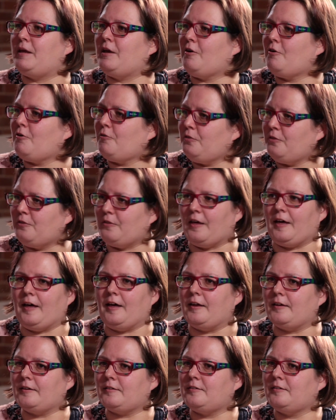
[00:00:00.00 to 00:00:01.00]
beyond
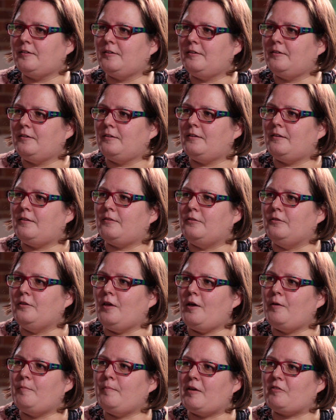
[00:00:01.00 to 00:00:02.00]
that,
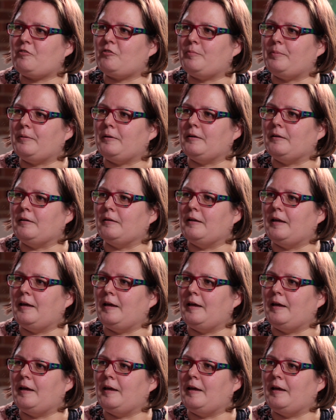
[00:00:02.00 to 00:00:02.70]
no measurable